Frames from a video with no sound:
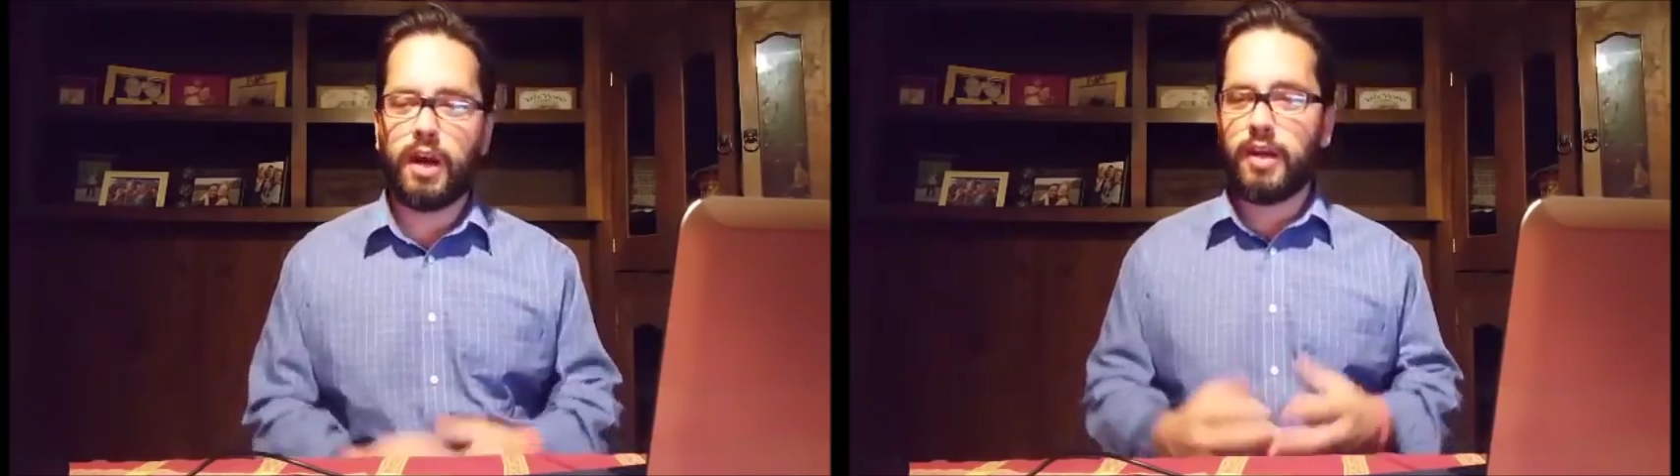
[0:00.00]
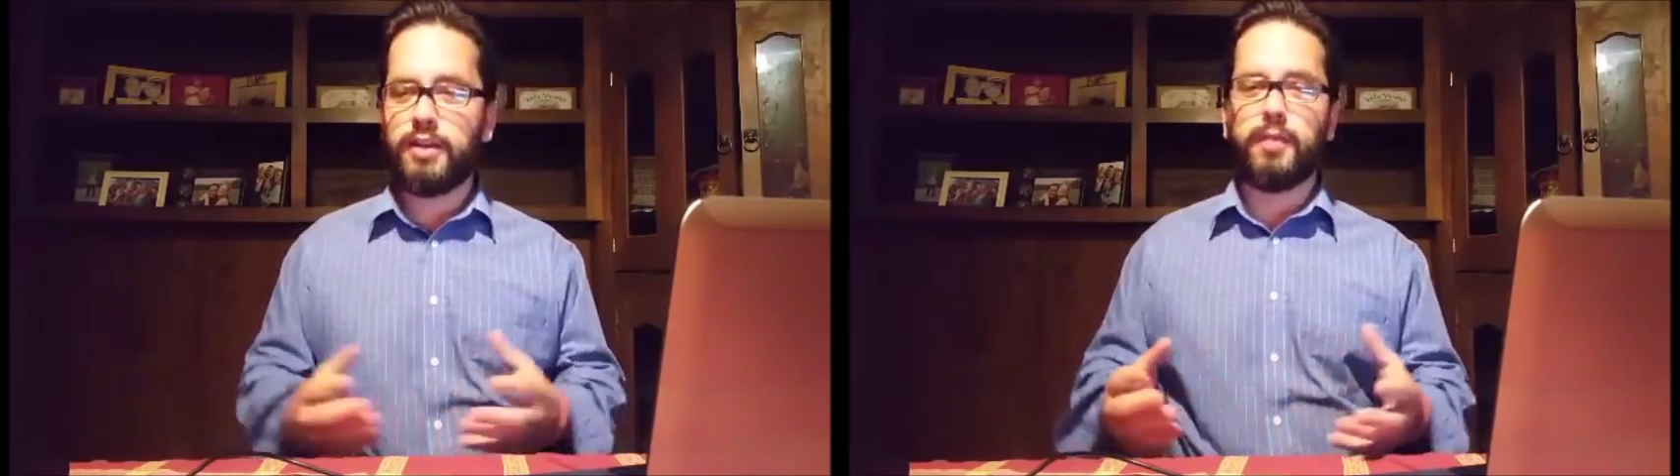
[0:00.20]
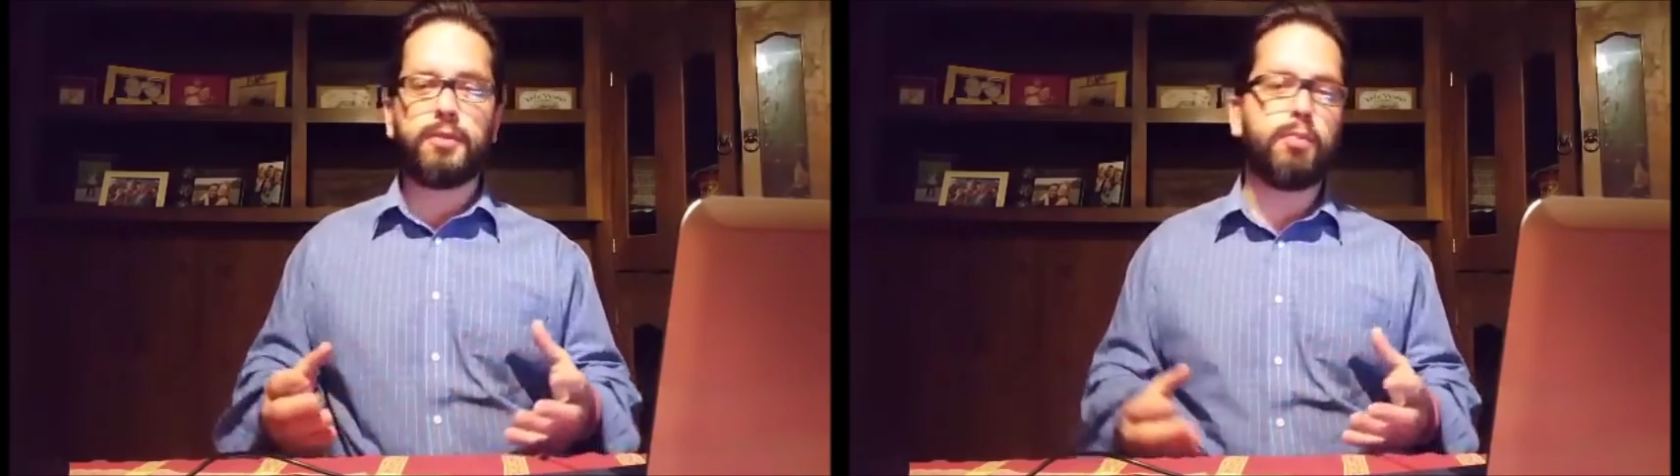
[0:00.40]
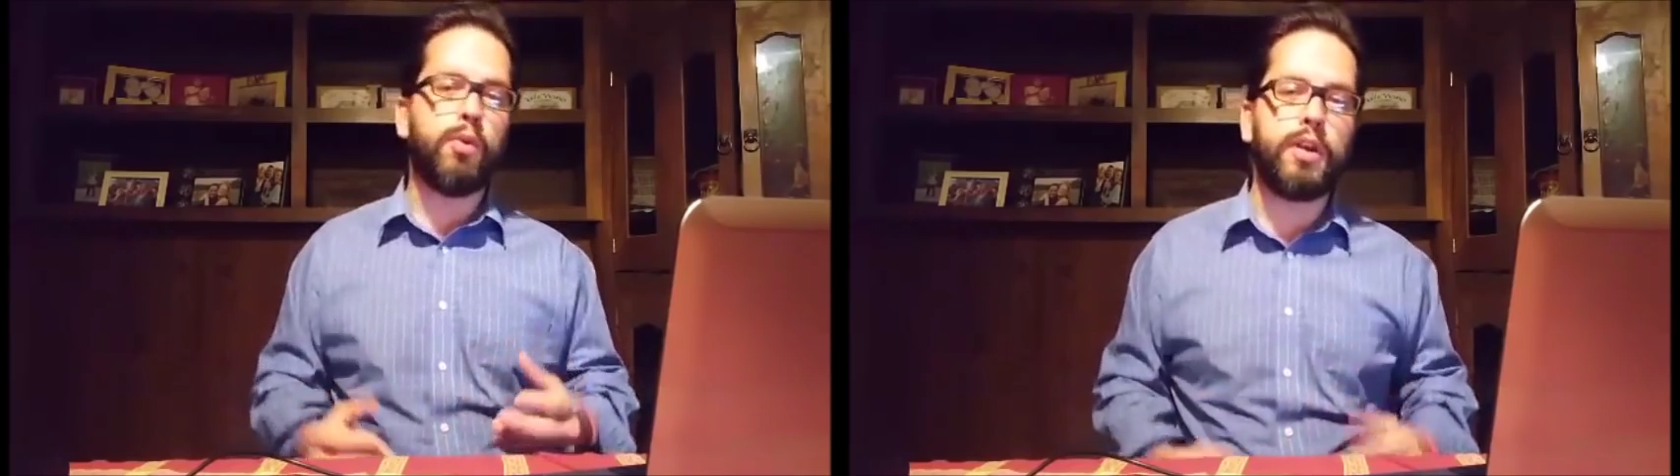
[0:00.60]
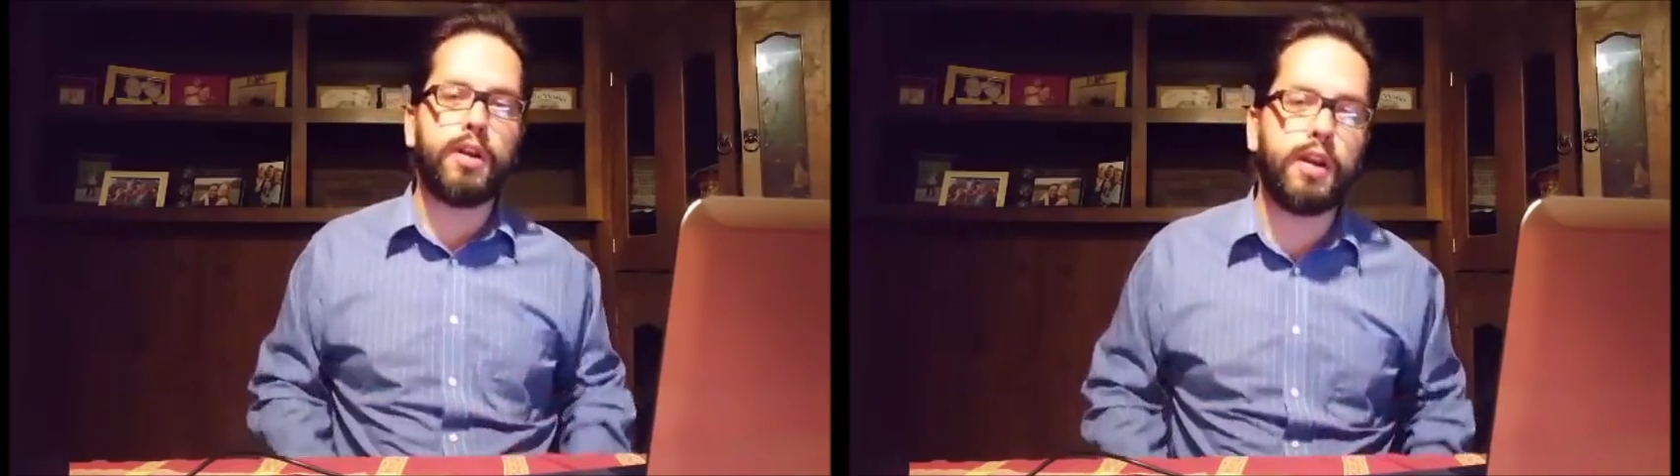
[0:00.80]
iDubbbz
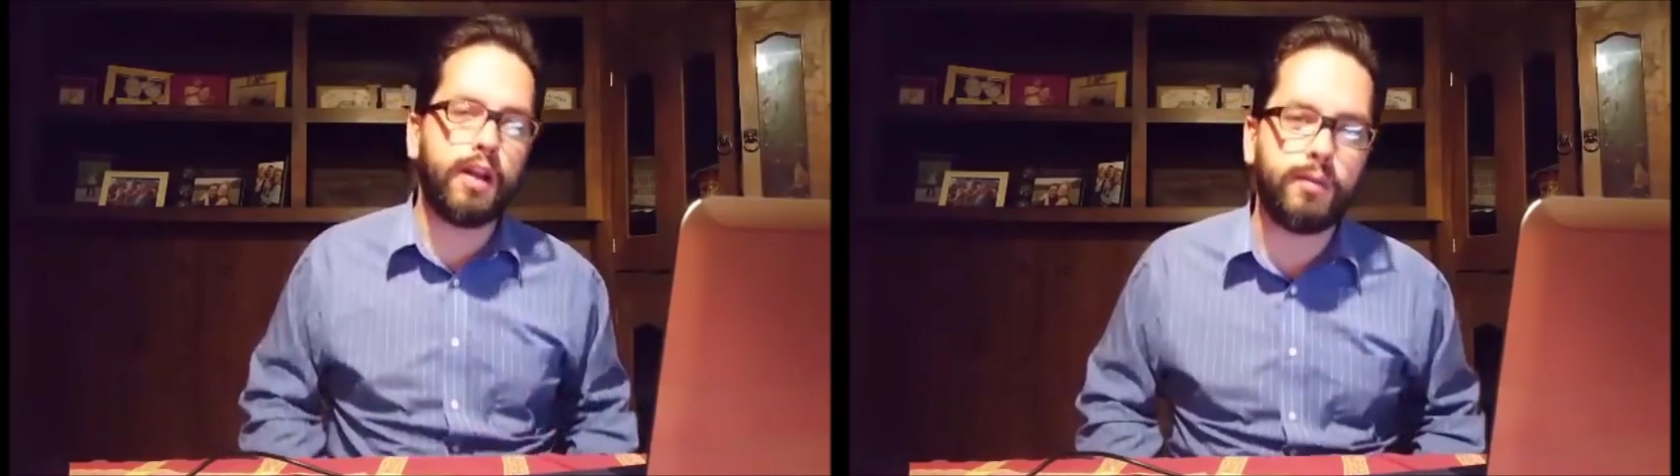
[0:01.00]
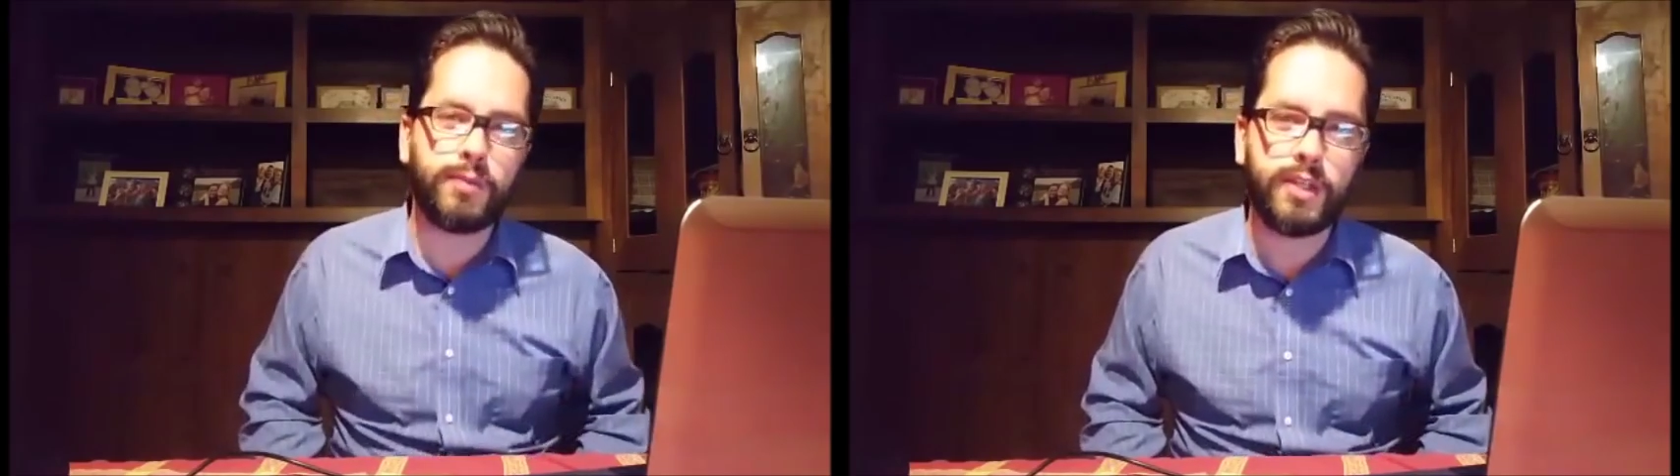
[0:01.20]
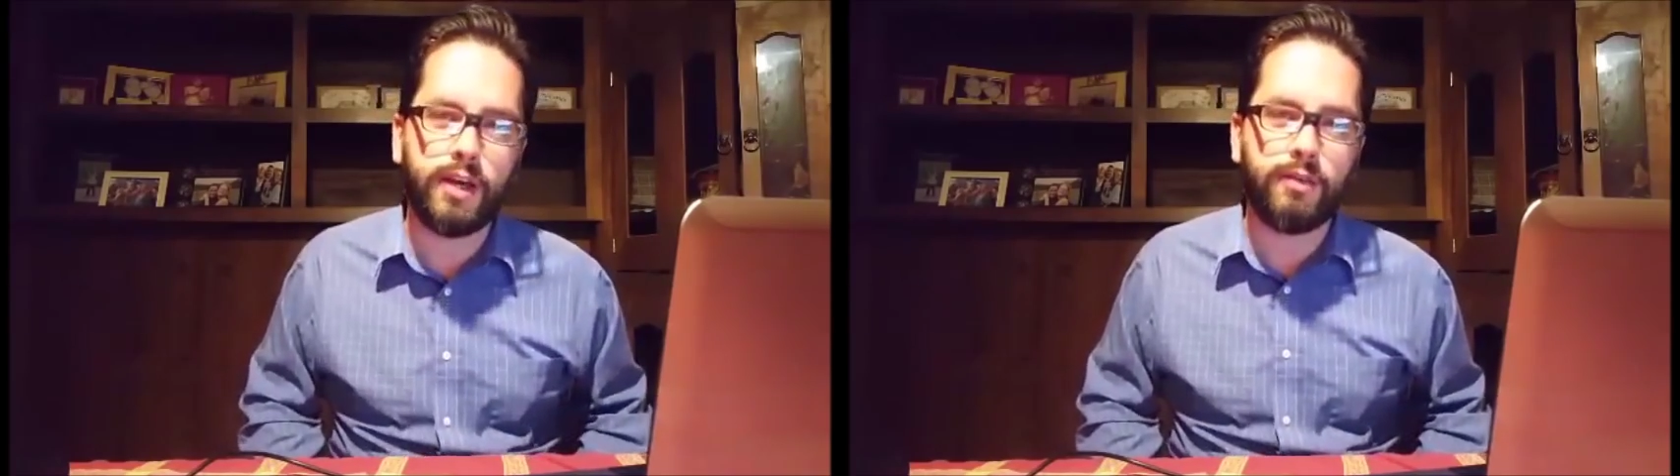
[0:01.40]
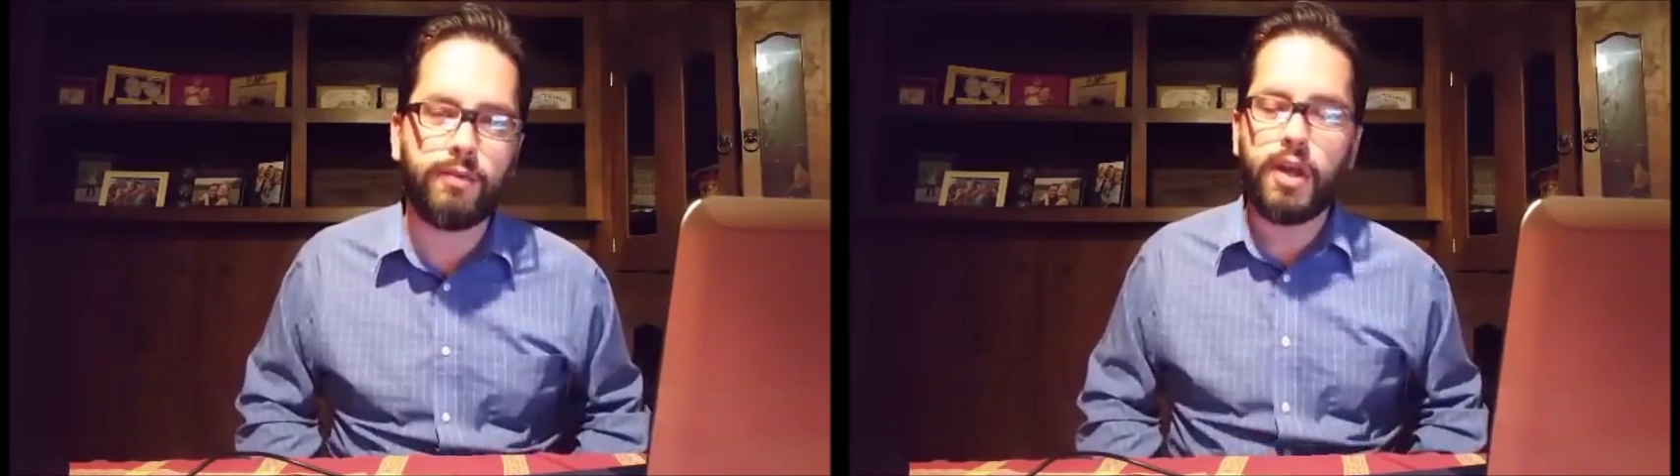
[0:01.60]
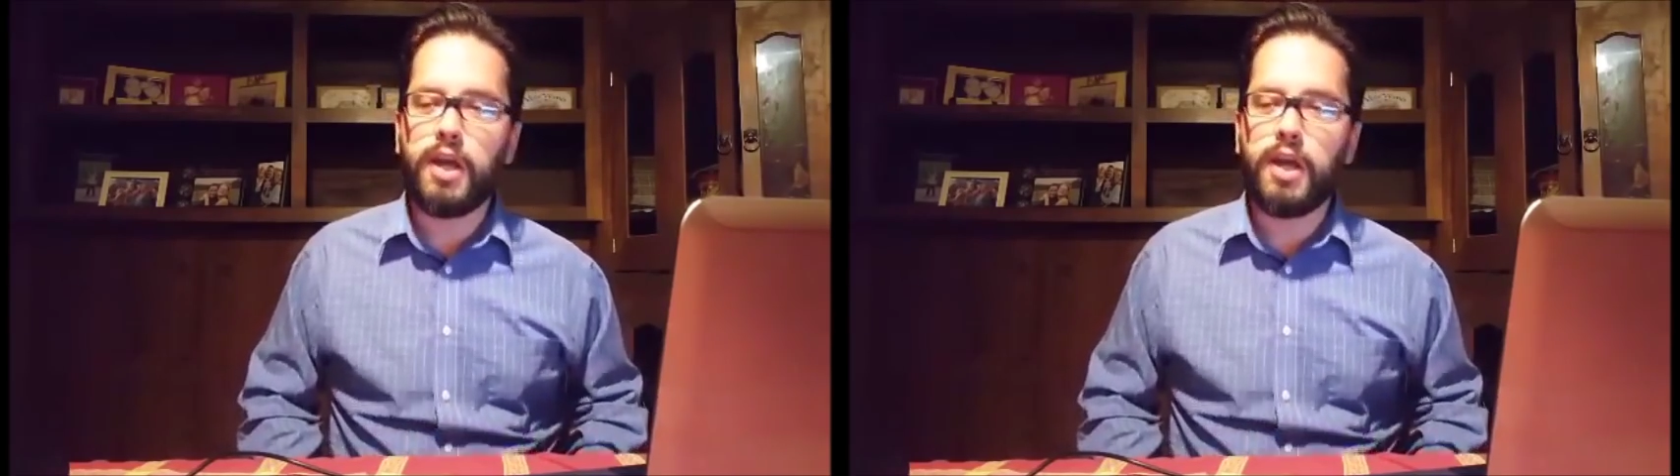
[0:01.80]
pointed it out himself,